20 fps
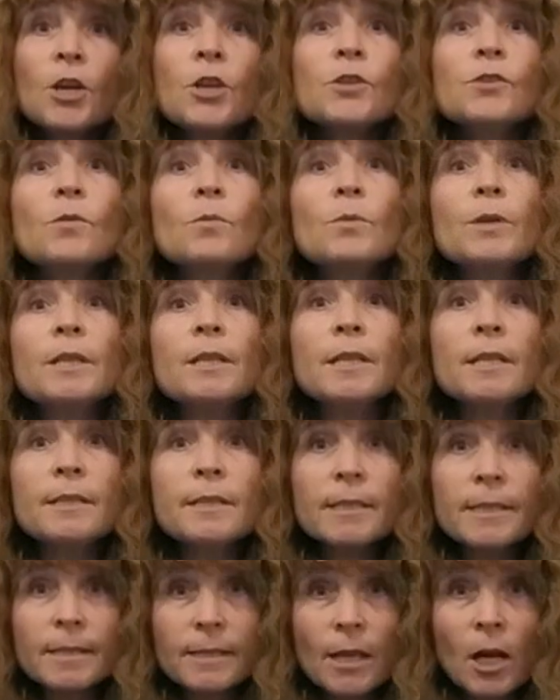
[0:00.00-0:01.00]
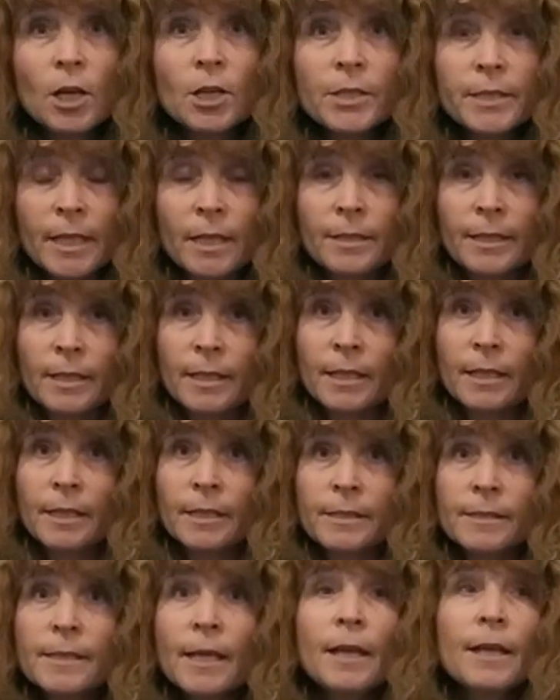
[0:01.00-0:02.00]
So we need to start telling
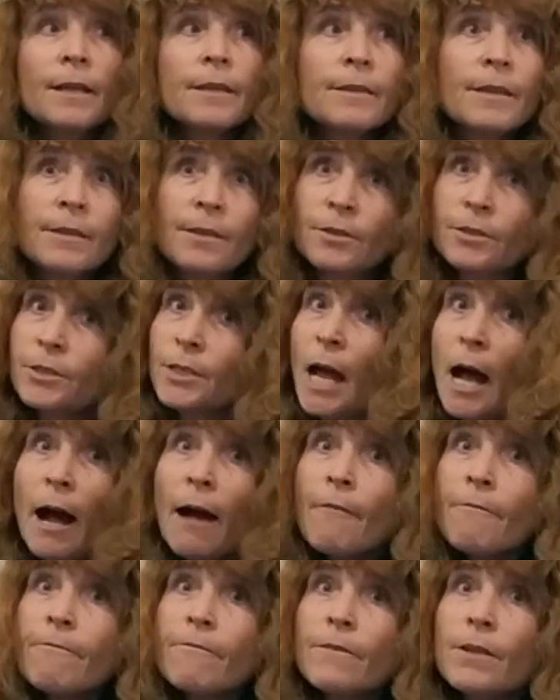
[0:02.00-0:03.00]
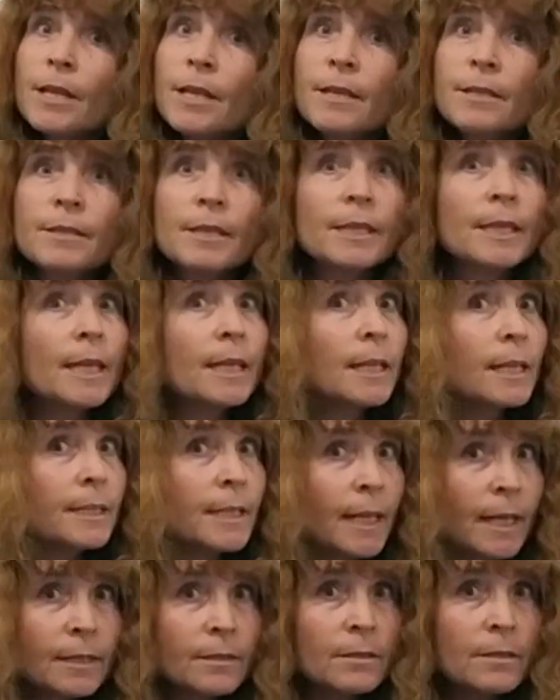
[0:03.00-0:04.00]
kids that they're tough, that they can
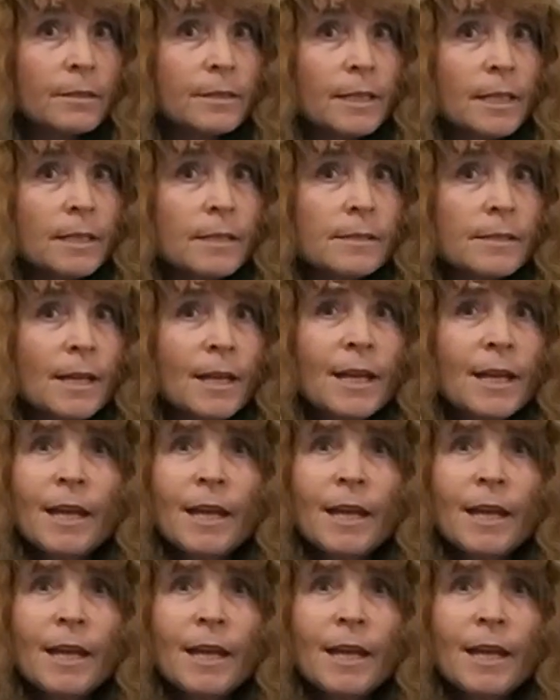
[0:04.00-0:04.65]
handle things,